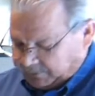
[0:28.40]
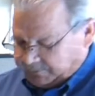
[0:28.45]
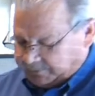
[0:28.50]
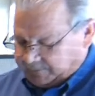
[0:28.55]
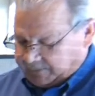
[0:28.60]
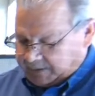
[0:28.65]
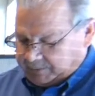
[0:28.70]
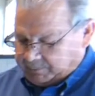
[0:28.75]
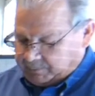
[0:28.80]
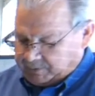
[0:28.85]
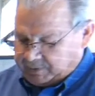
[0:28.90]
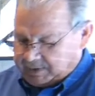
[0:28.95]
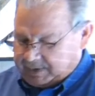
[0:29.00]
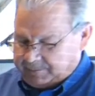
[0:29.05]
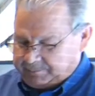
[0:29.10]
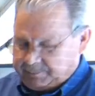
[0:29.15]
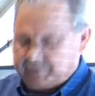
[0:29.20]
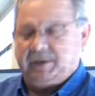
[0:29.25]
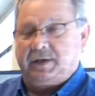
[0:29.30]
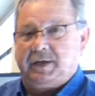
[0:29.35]
fiber
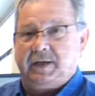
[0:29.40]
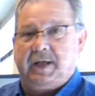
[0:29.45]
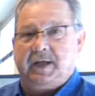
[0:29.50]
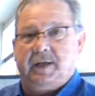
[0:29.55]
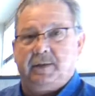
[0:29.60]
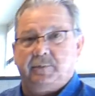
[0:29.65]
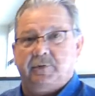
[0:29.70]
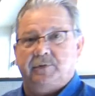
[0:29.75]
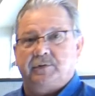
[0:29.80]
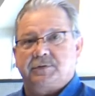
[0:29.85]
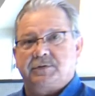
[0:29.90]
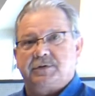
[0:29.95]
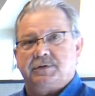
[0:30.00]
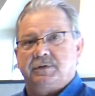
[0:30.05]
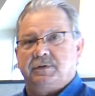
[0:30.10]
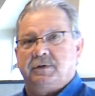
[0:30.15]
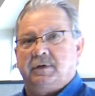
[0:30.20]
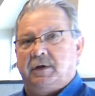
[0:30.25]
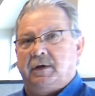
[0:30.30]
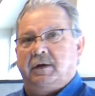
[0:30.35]
optic
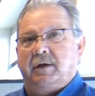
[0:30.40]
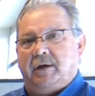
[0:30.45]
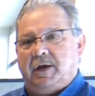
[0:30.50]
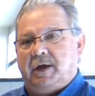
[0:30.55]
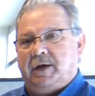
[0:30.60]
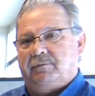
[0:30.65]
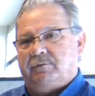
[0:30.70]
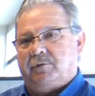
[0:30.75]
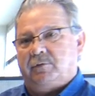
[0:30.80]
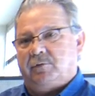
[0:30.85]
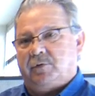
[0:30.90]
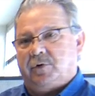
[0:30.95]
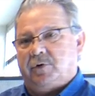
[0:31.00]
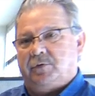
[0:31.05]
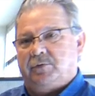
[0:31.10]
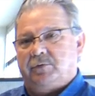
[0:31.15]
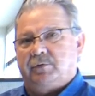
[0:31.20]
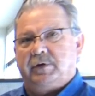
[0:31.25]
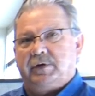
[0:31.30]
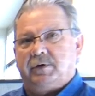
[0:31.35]
cables have a
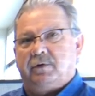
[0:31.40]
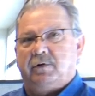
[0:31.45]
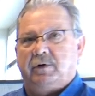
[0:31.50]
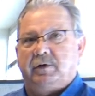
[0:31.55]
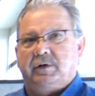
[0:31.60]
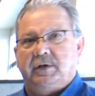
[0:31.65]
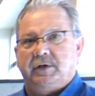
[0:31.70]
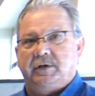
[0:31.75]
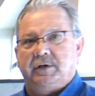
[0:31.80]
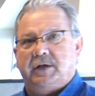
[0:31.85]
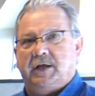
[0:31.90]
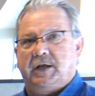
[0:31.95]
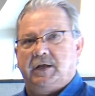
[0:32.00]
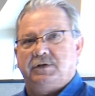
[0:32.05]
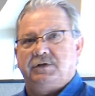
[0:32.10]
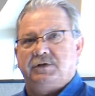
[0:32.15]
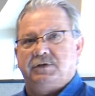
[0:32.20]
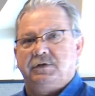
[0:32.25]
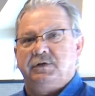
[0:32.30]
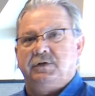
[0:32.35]
rotary
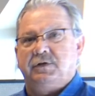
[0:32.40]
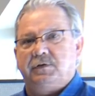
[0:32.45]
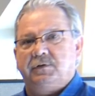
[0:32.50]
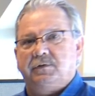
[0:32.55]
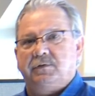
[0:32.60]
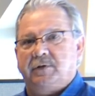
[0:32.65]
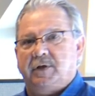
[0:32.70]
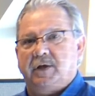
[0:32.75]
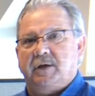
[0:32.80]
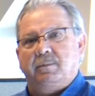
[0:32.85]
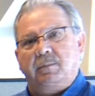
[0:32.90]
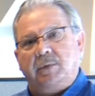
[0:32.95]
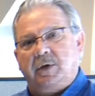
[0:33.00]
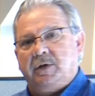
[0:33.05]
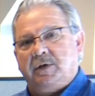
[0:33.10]
orientation to them.